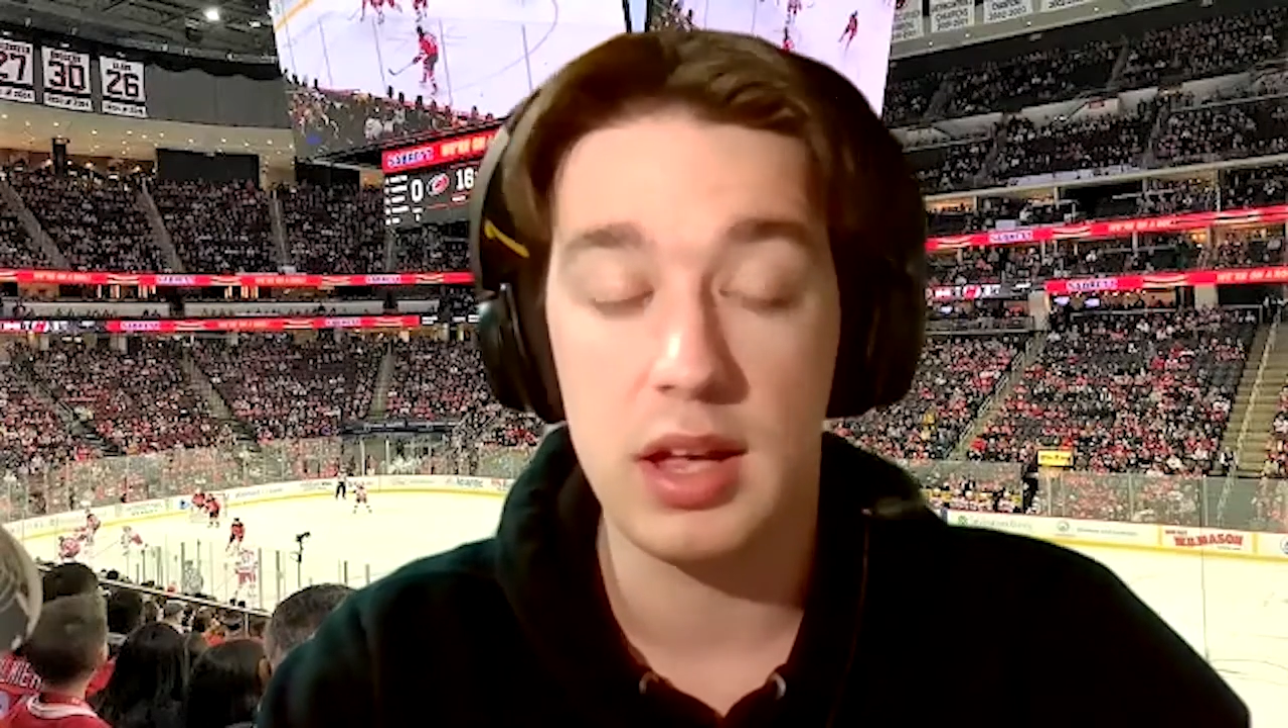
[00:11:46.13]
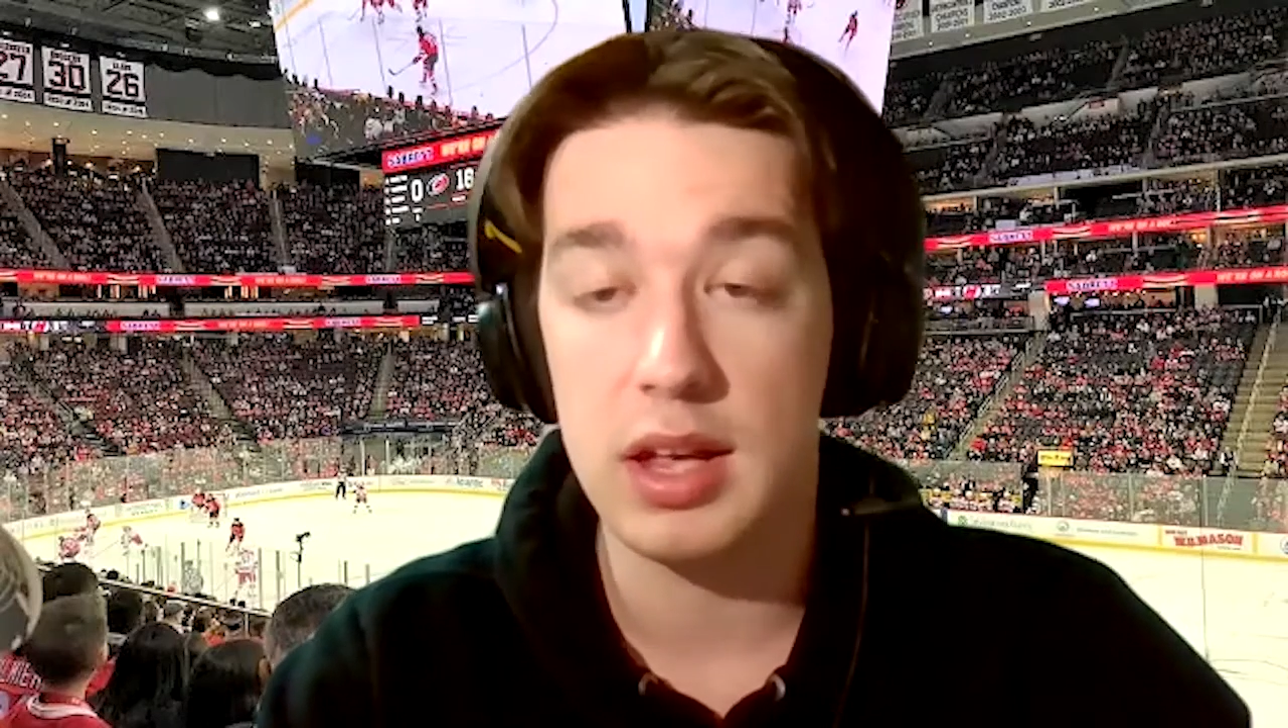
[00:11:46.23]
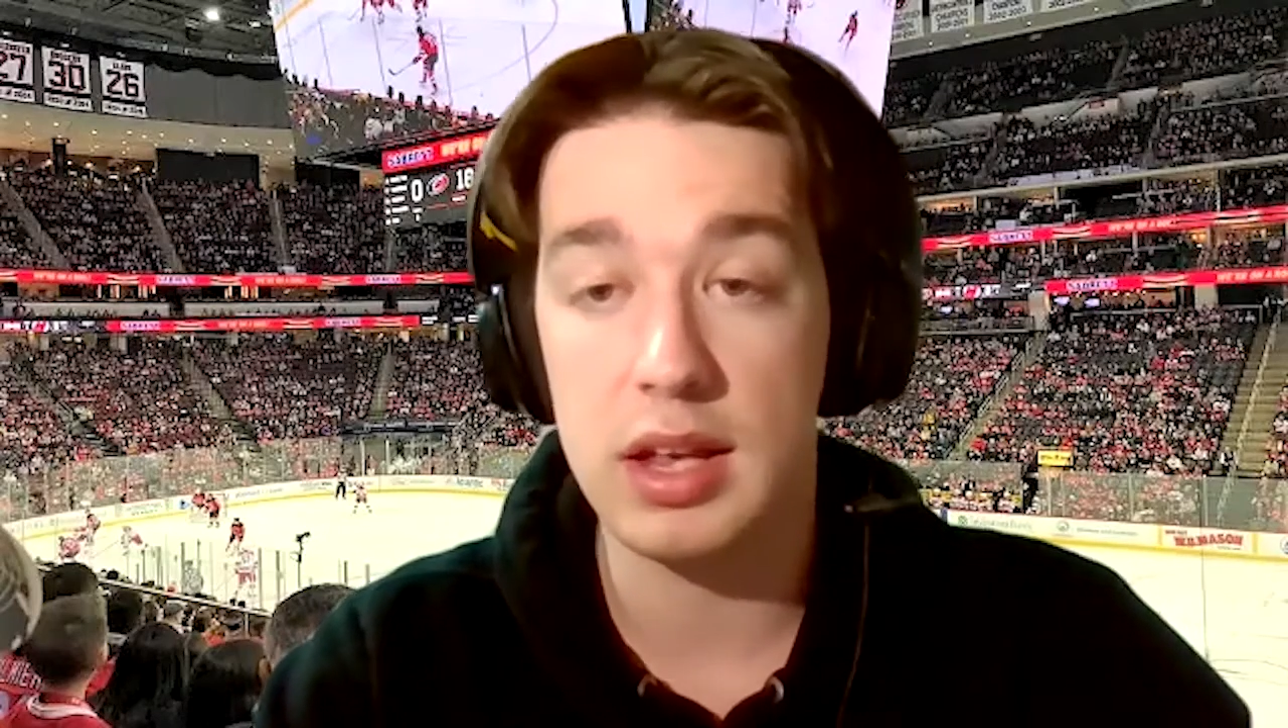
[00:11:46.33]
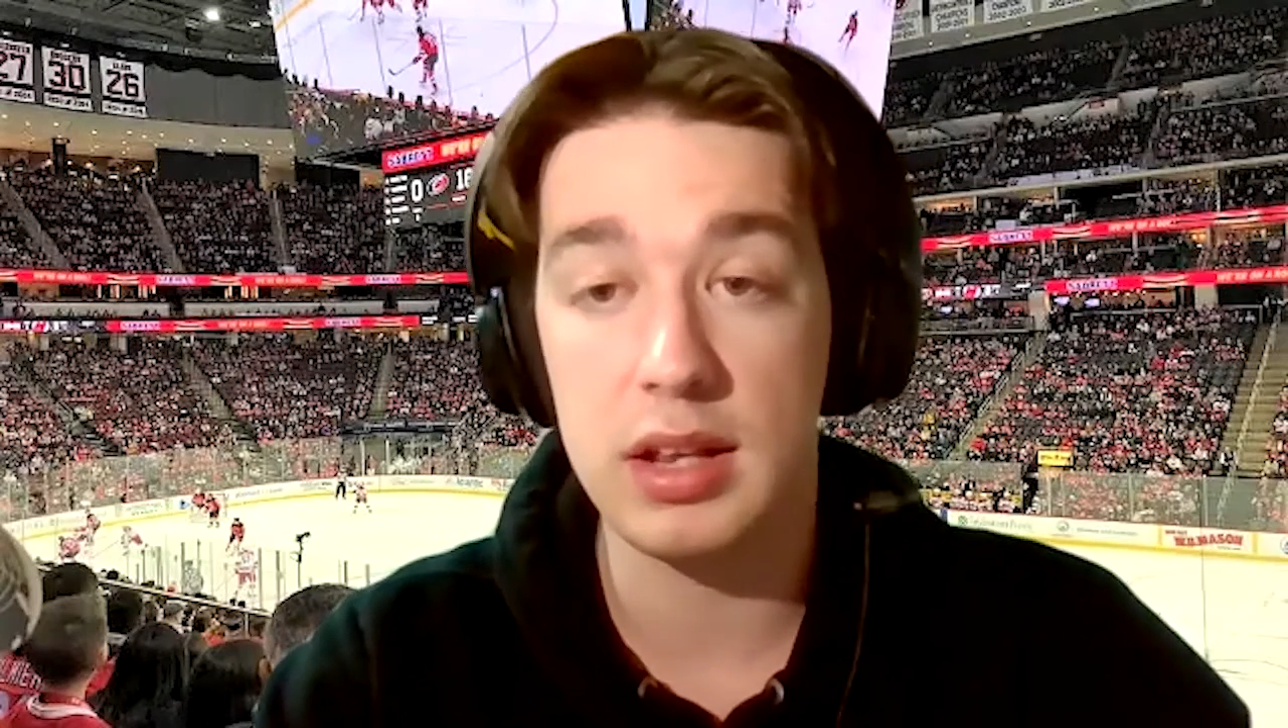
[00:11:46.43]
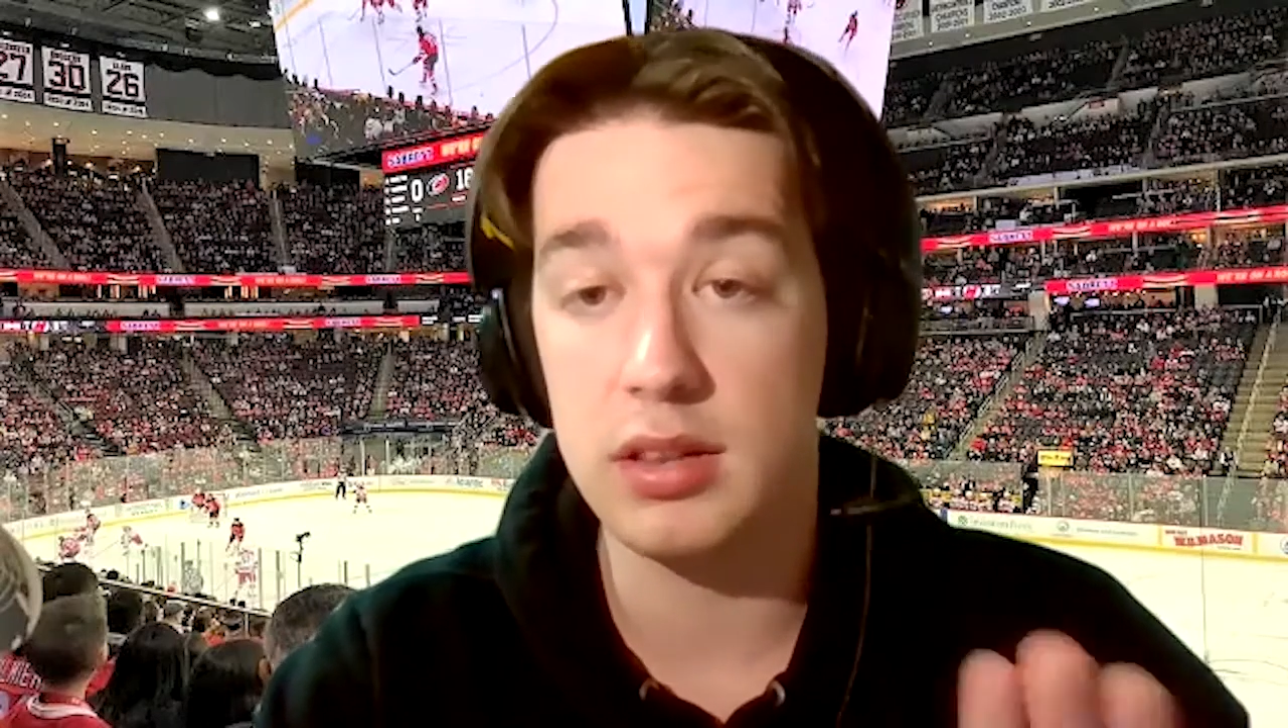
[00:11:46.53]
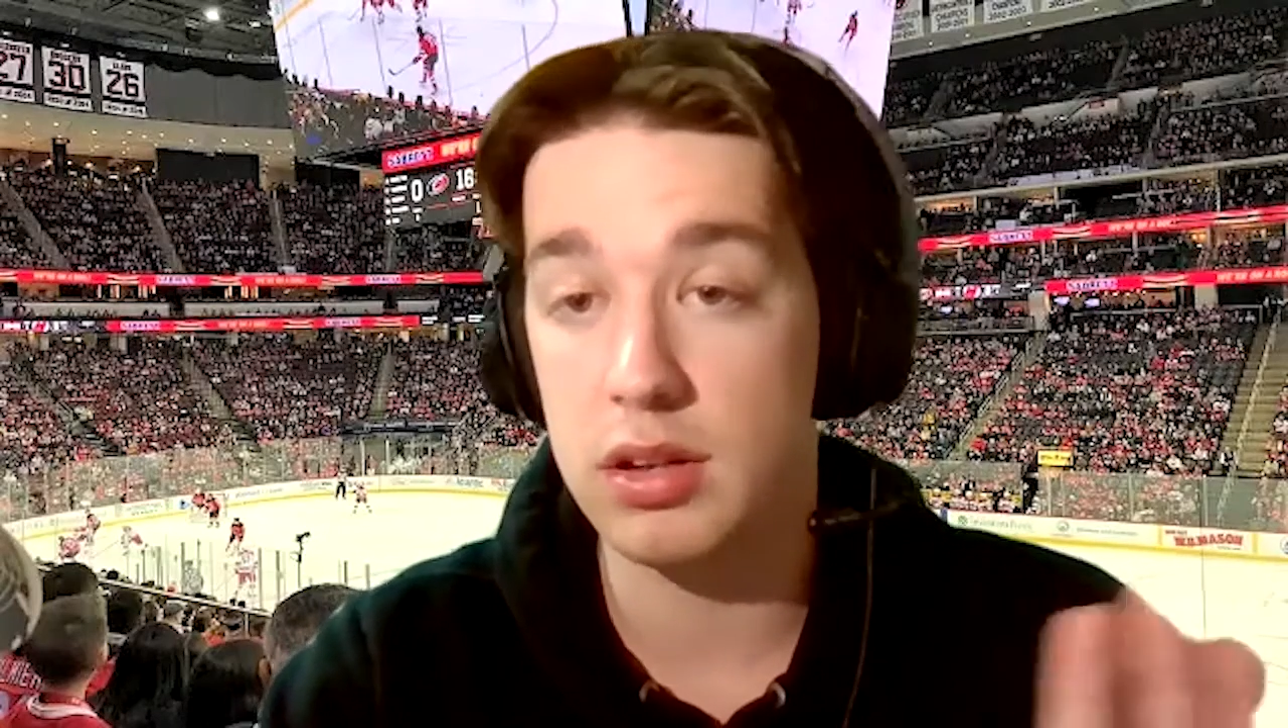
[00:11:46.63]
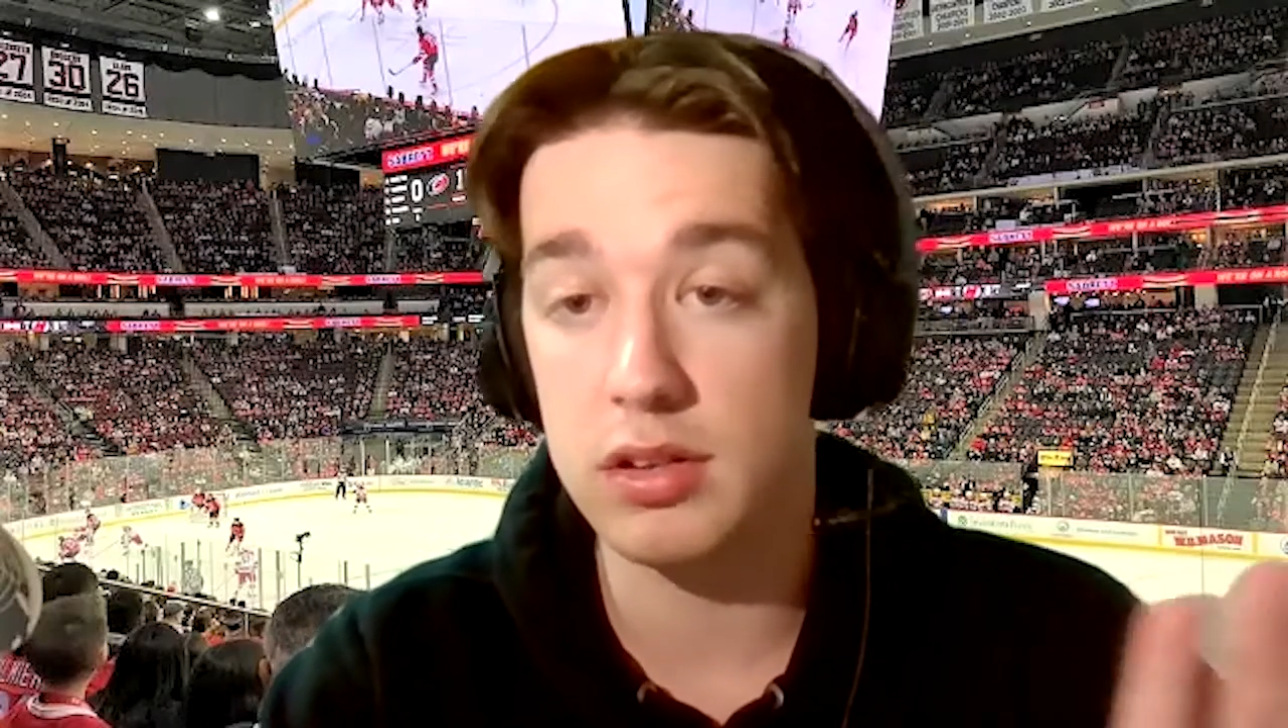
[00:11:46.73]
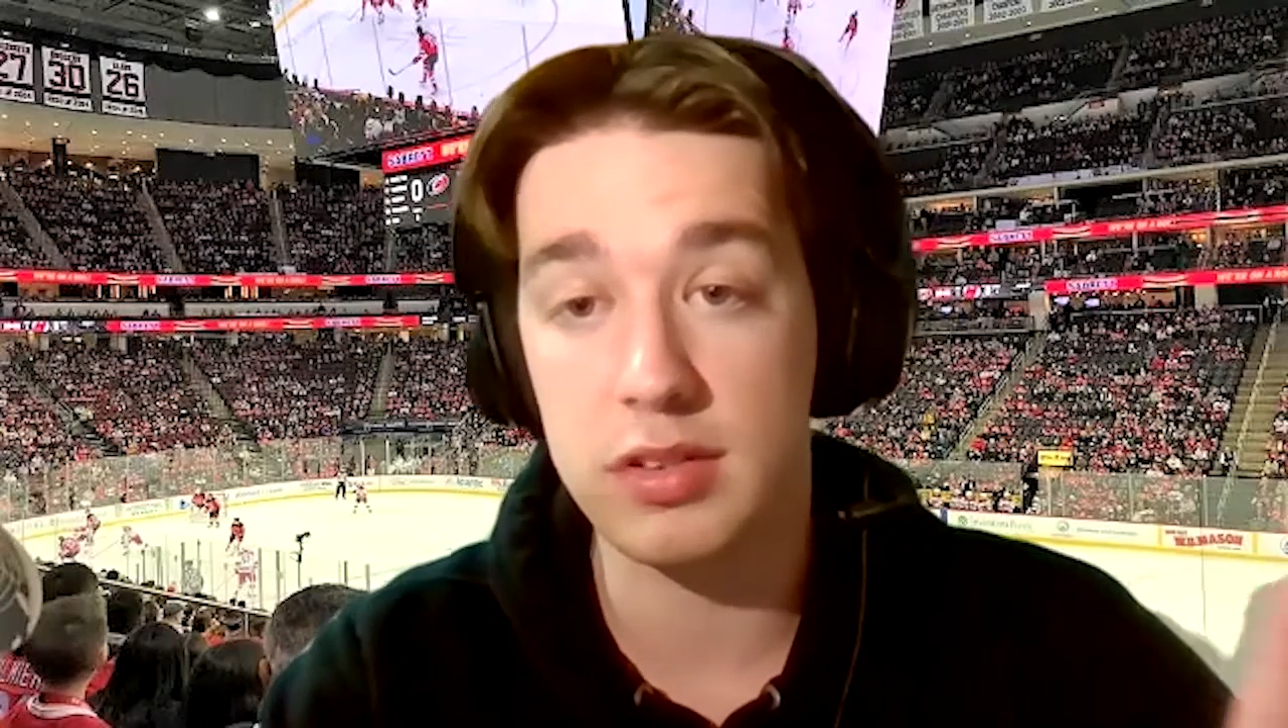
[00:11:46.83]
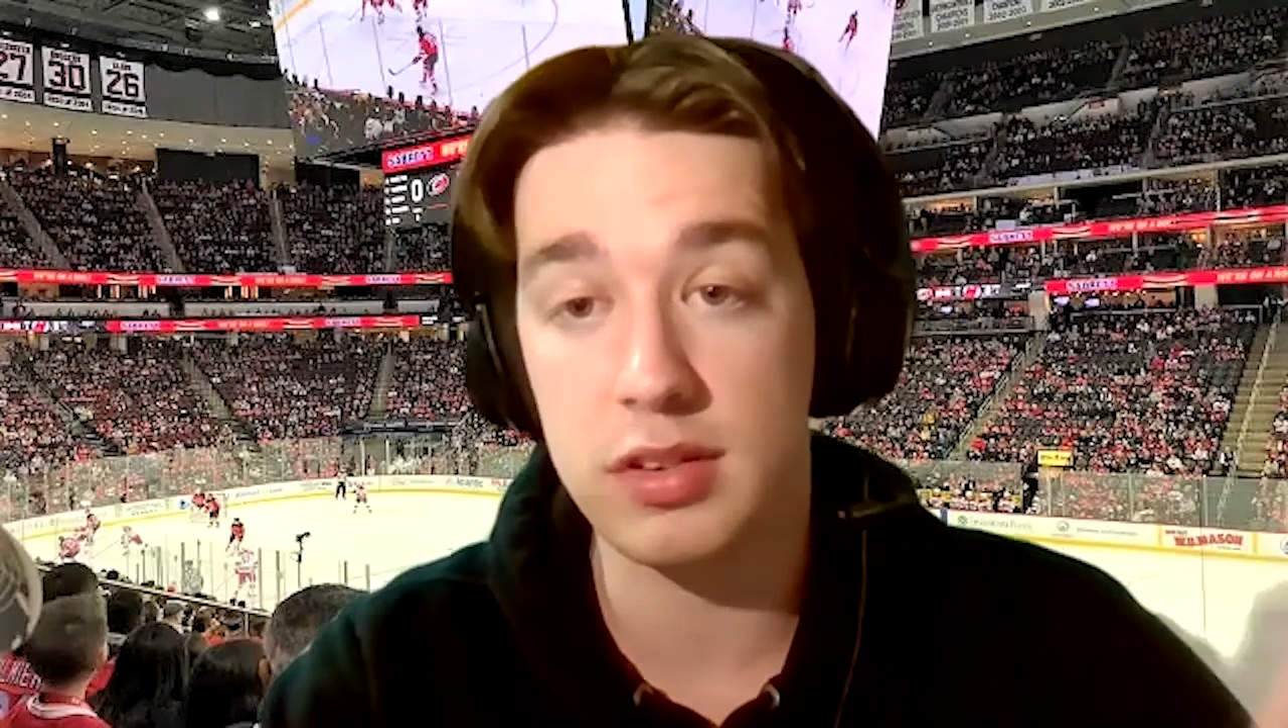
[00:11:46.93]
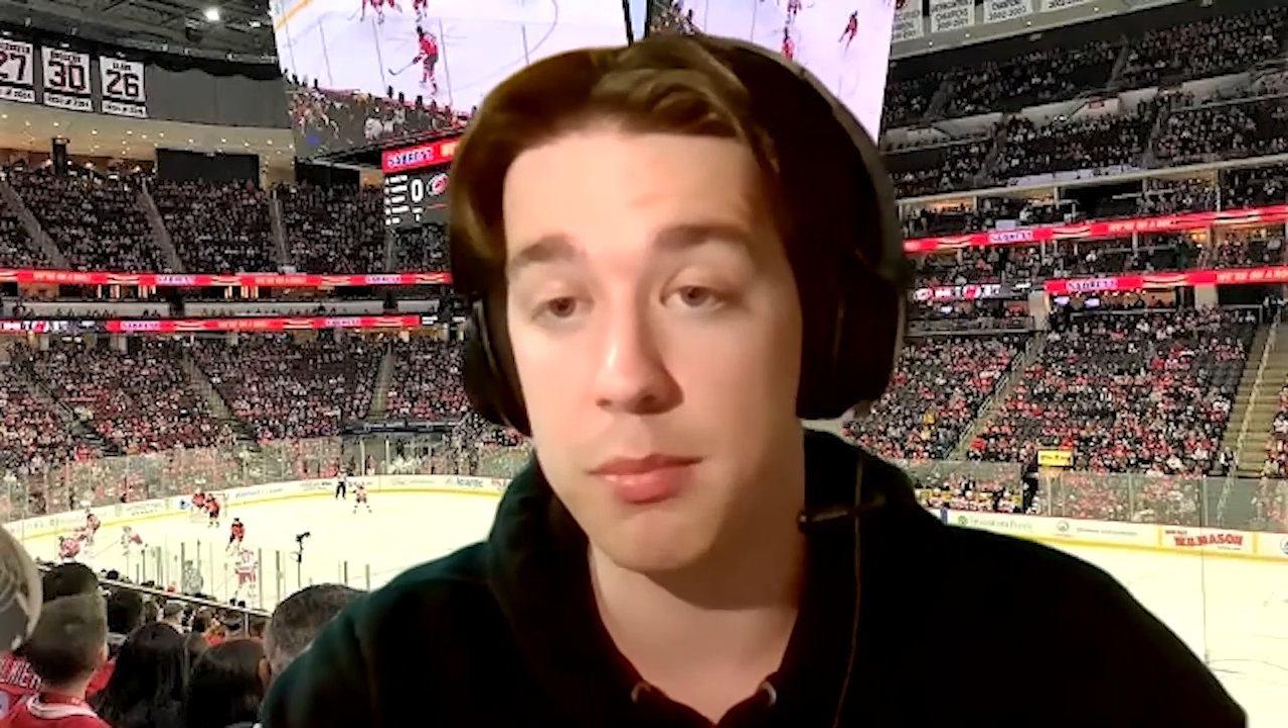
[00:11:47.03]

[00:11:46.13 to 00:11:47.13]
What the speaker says: he looks